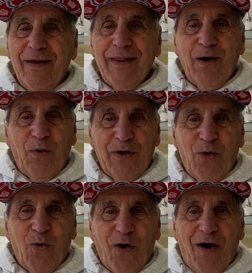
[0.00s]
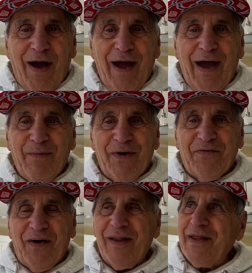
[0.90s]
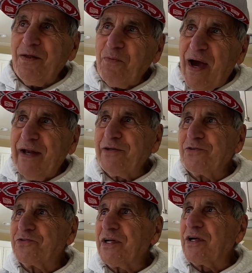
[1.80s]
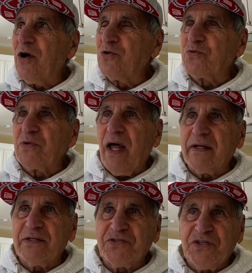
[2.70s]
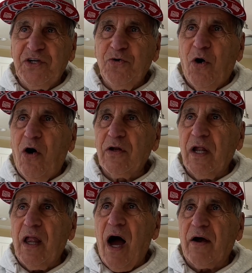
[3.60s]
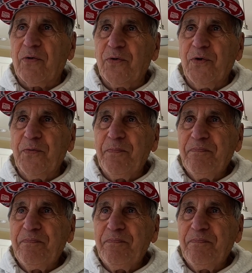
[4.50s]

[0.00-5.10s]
They want to know where I am. And finally, the manager said, Coach would like to see you all in the locker room.